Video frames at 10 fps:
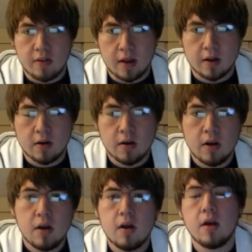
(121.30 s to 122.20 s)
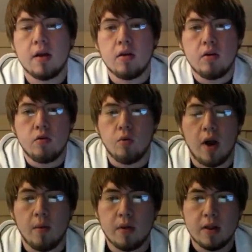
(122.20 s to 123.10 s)
Sengen,
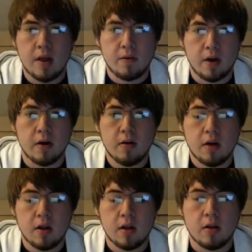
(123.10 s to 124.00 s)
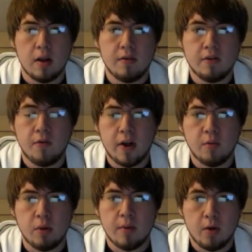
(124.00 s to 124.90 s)
grab Levier, and then Levier's
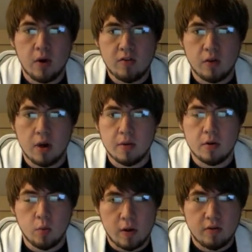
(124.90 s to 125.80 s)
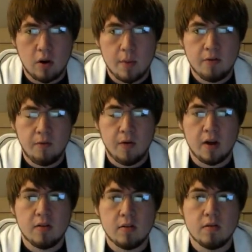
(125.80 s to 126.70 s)
effect to bring back Rescue Rabbit. Rescue Rabbit's
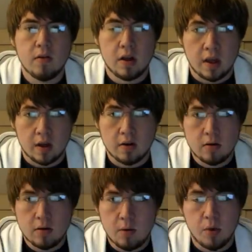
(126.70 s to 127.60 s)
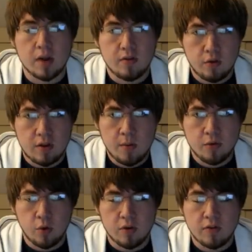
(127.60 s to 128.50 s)
effects, again, to bring out the 2
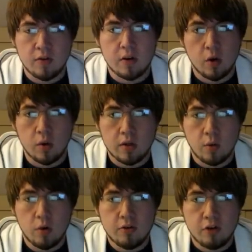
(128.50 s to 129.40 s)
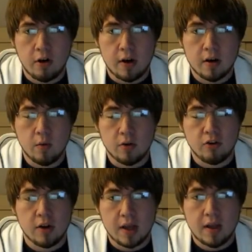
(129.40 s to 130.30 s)
Saber Sources and go into the War Chariot, which
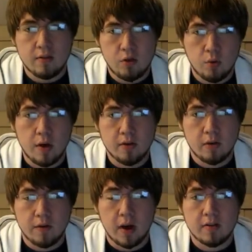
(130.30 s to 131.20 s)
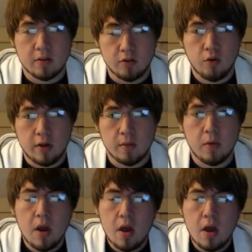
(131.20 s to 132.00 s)
can negate 2 monster effects and destroy them.